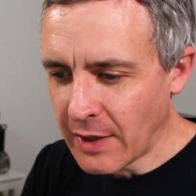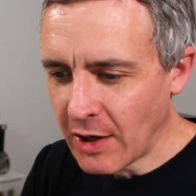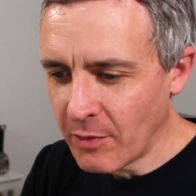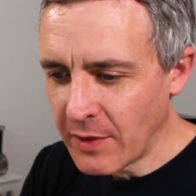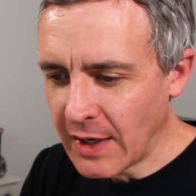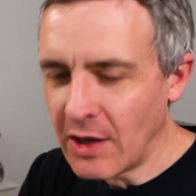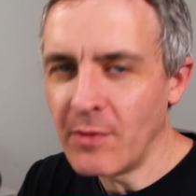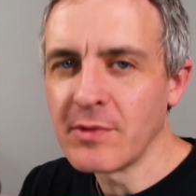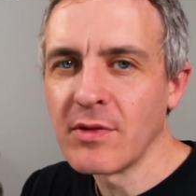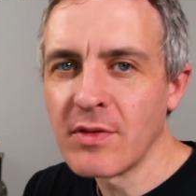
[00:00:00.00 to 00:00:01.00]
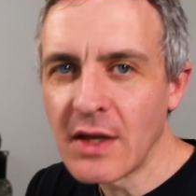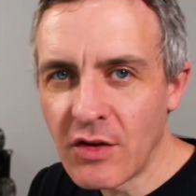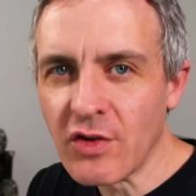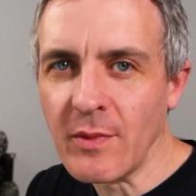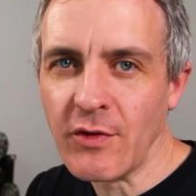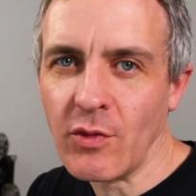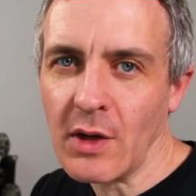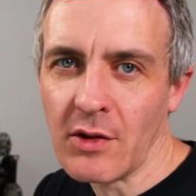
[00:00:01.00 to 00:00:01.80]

But I hope that I helped. Thank you so much for